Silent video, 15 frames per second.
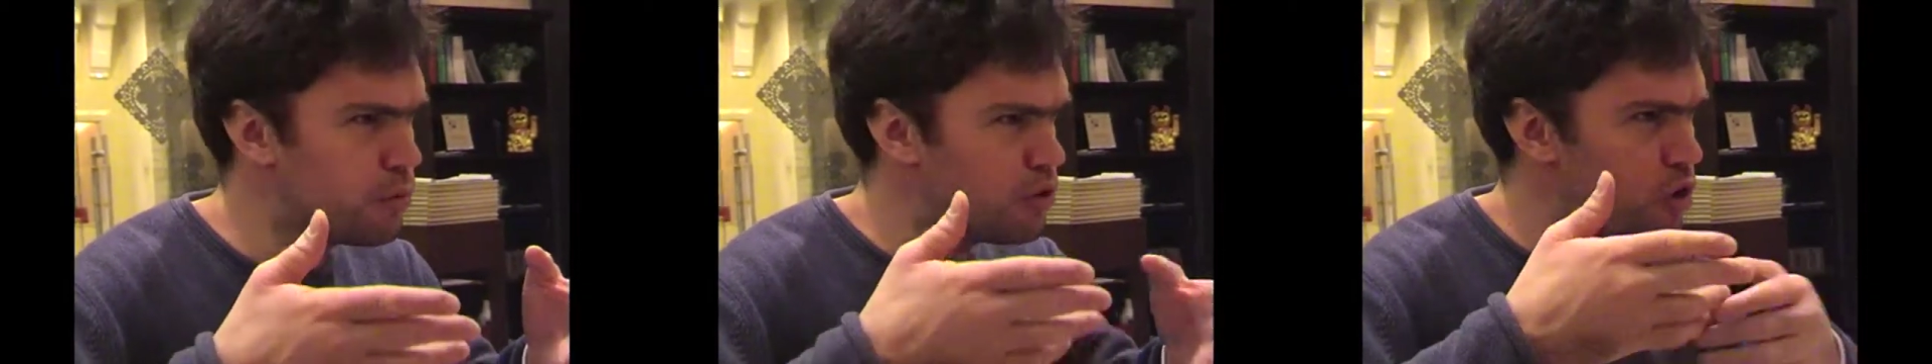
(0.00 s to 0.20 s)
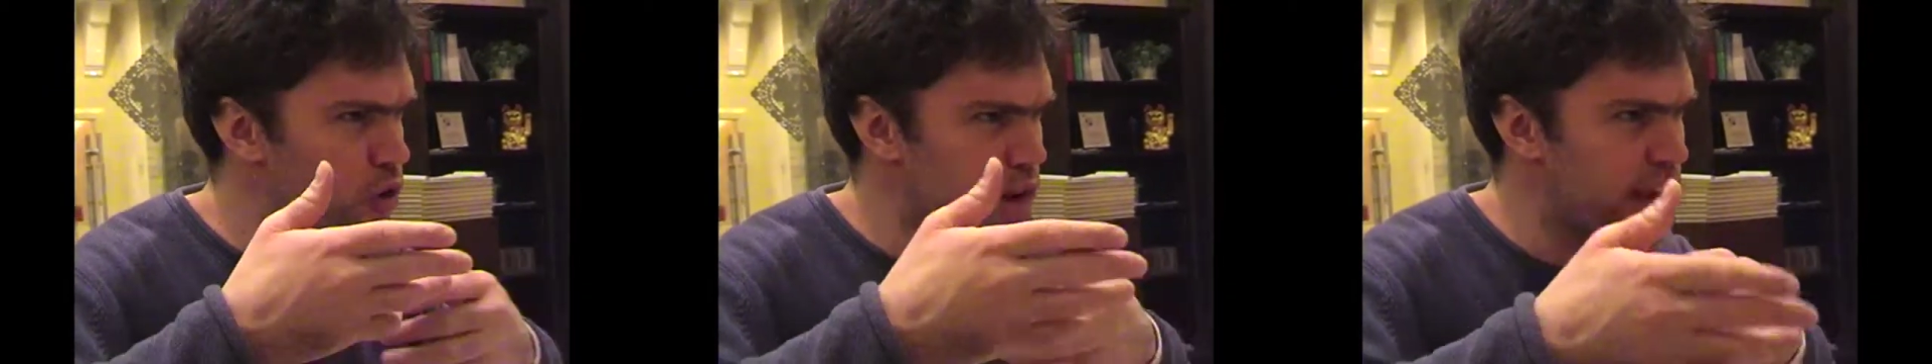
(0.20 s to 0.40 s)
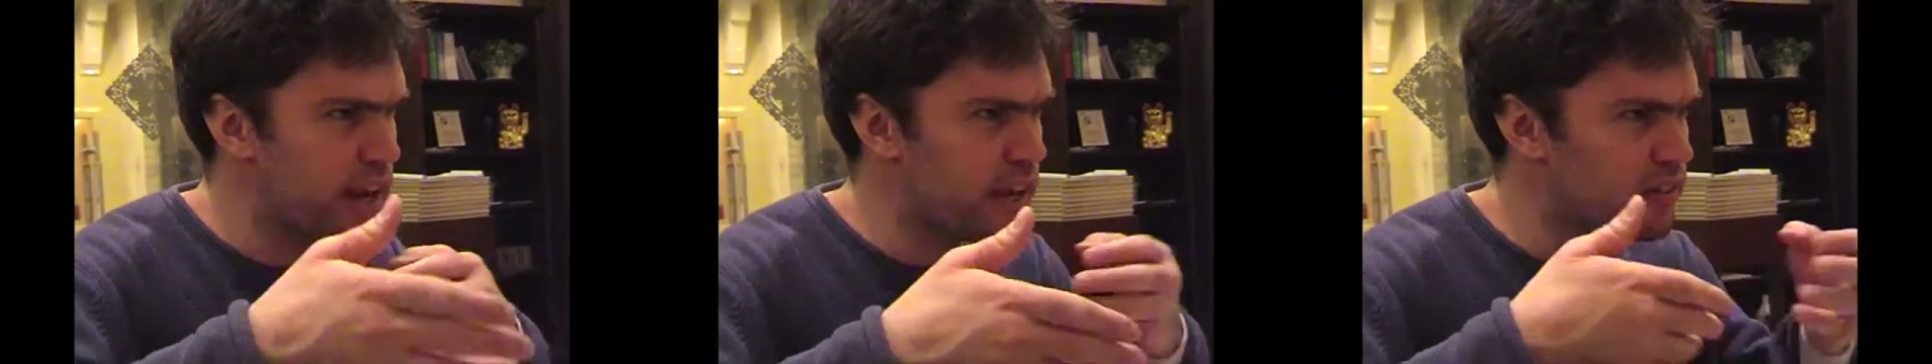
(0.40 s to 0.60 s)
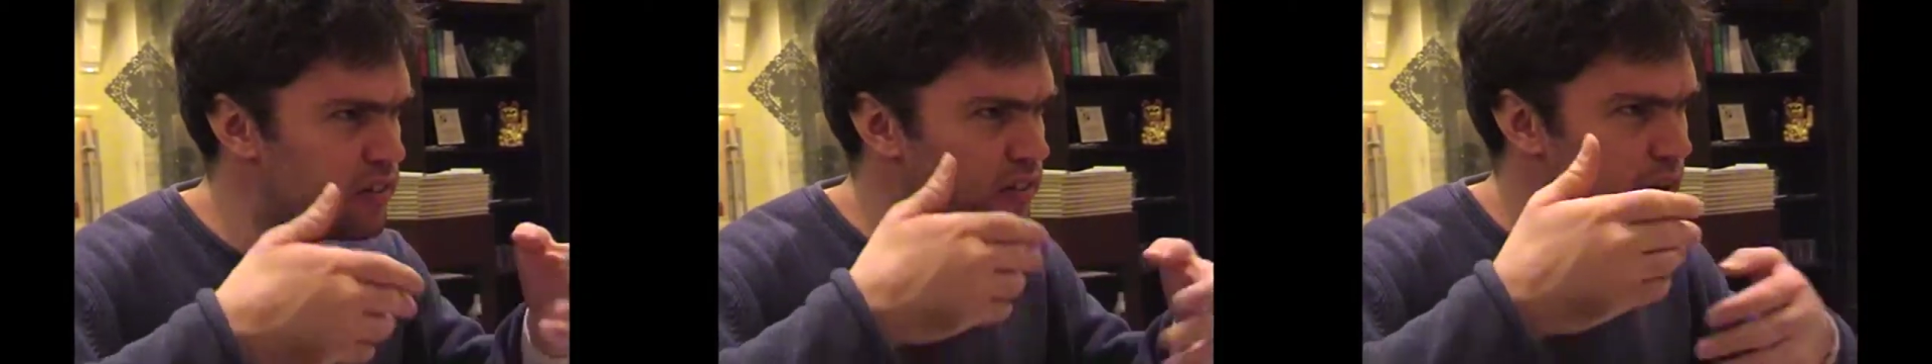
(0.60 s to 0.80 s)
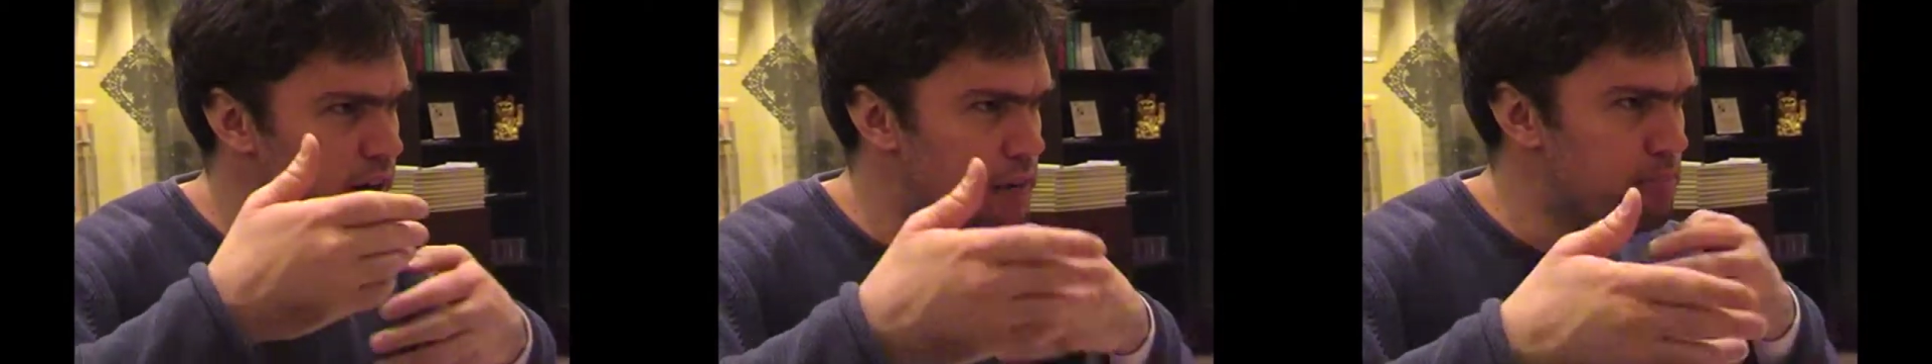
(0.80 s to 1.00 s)
looking
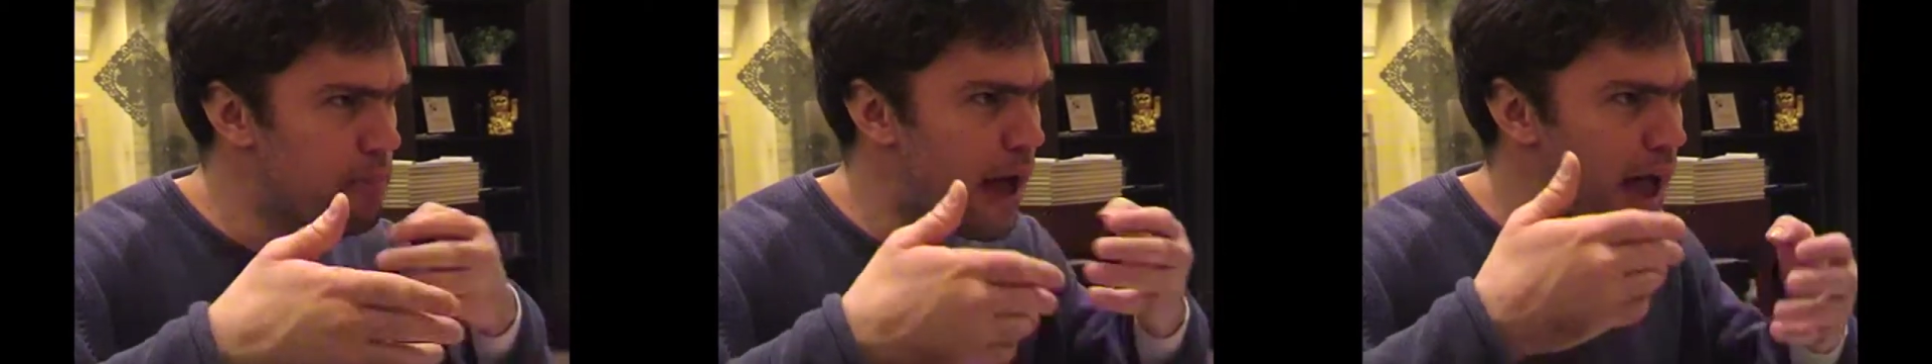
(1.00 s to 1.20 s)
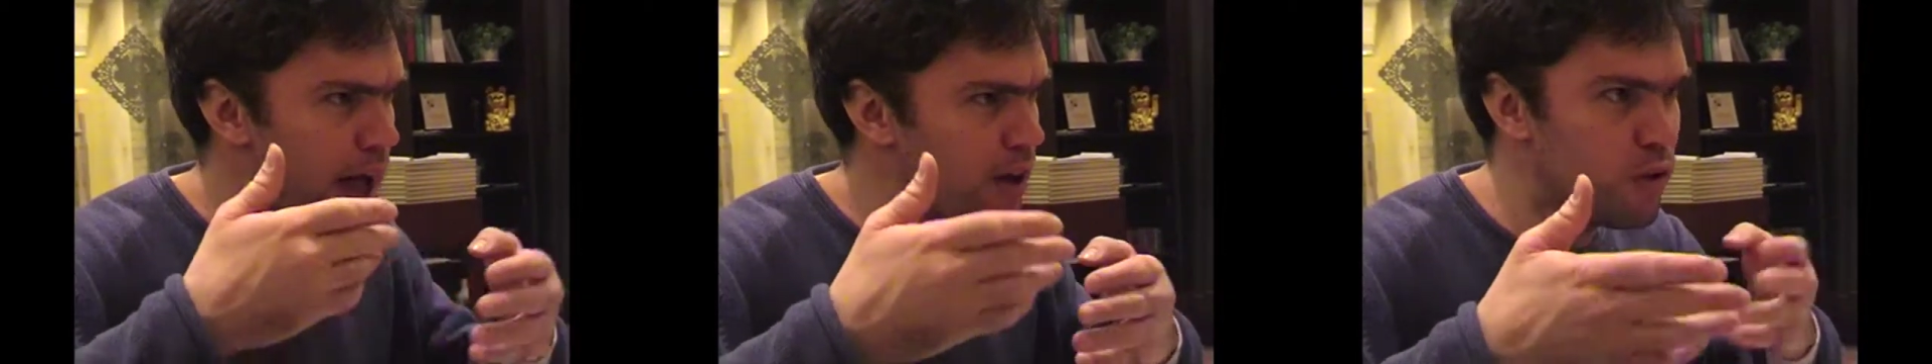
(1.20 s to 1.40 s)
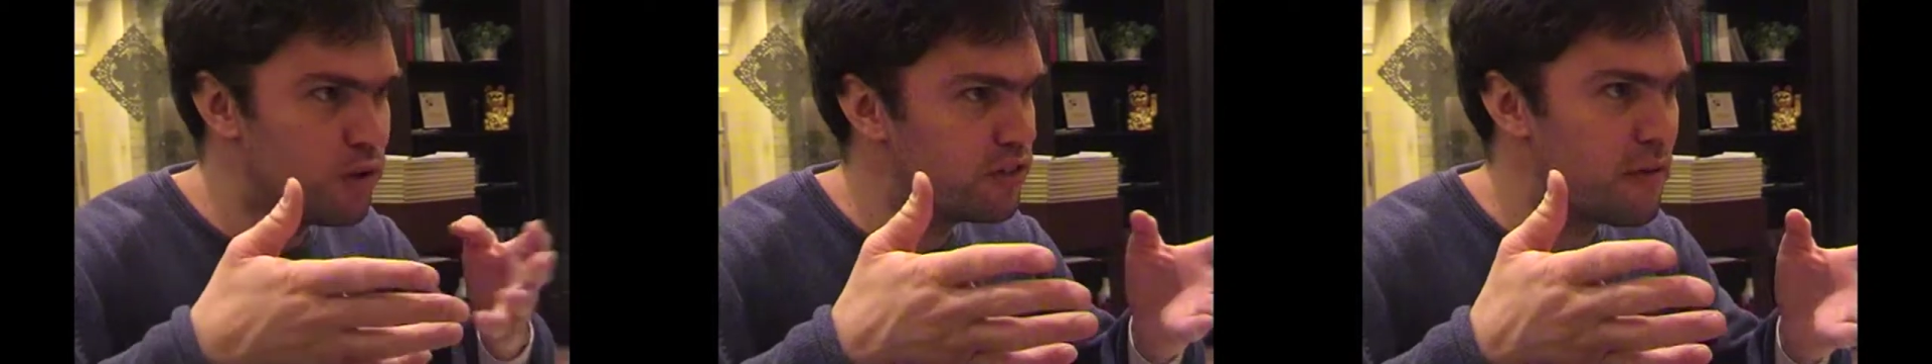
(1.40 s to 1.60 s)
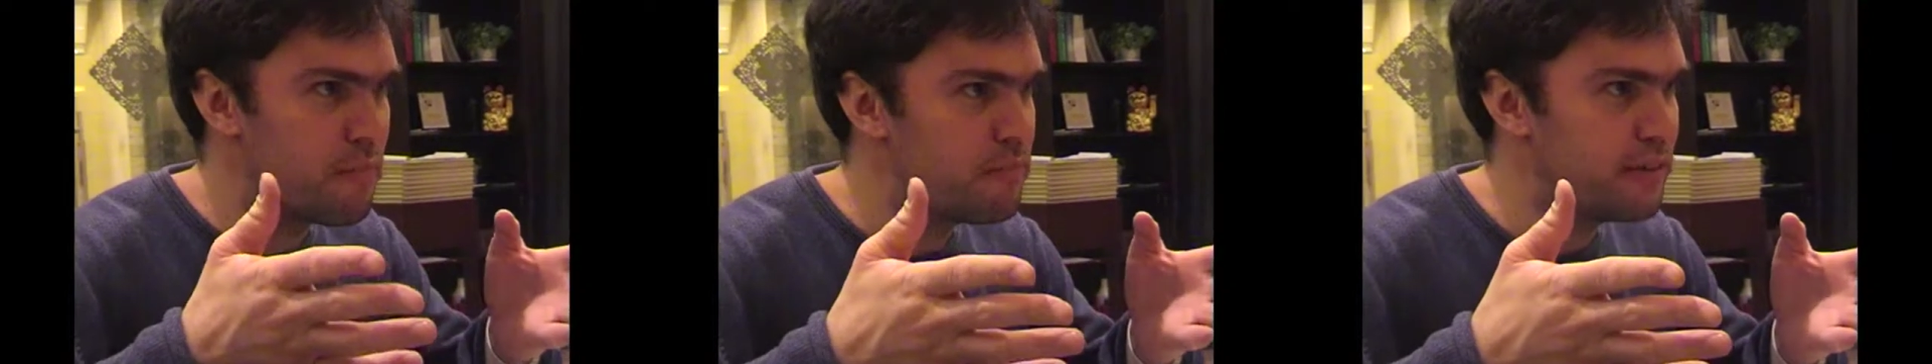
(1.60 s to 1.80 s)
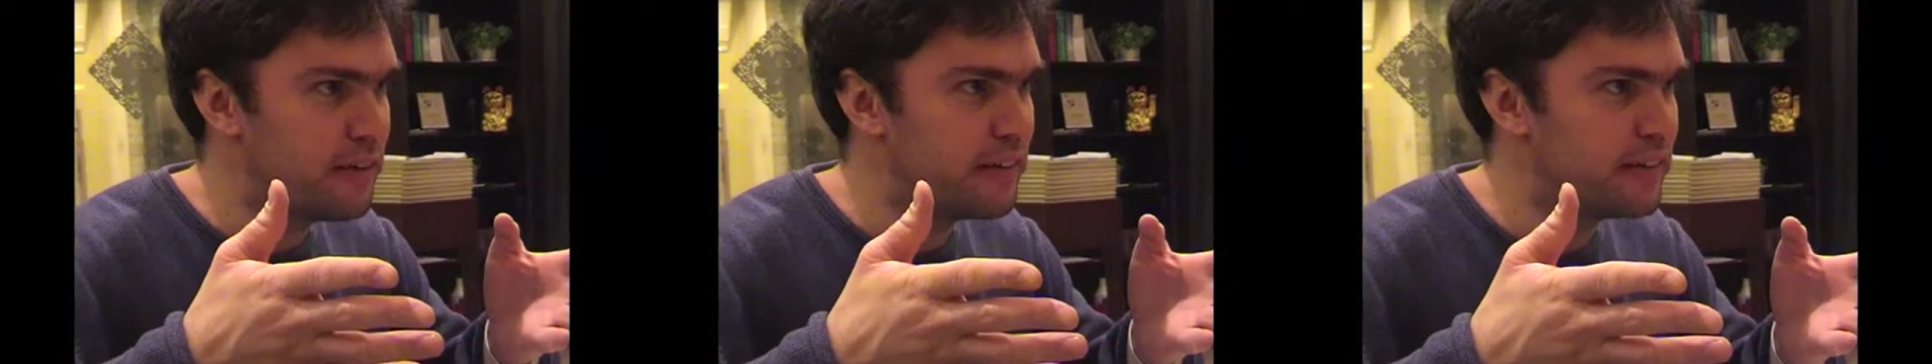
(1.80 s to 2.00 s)
inside a bag or
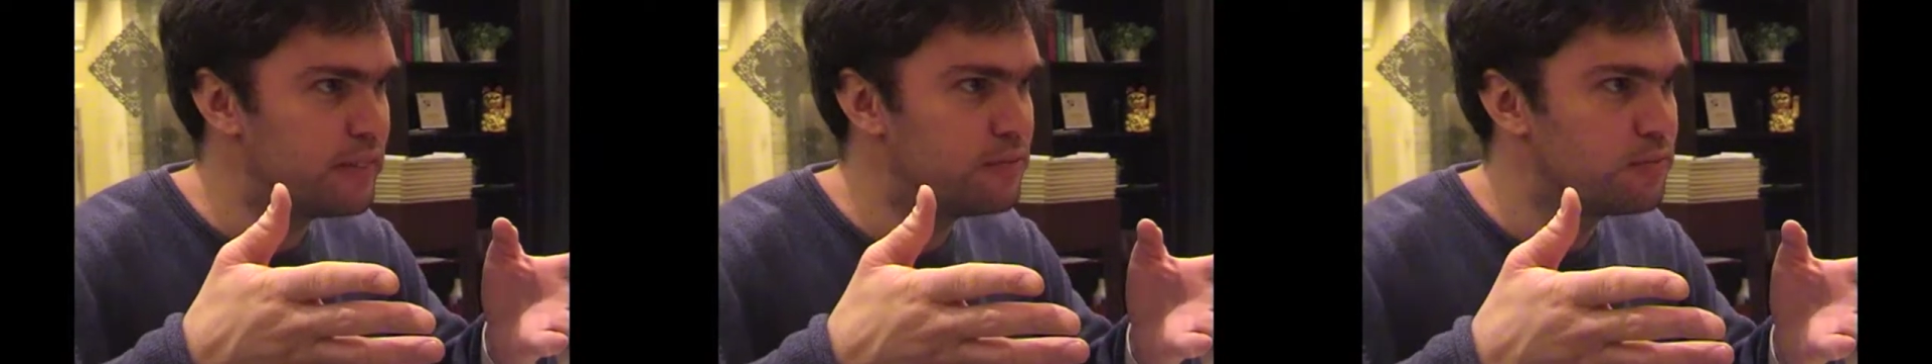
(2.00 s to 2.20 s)
something,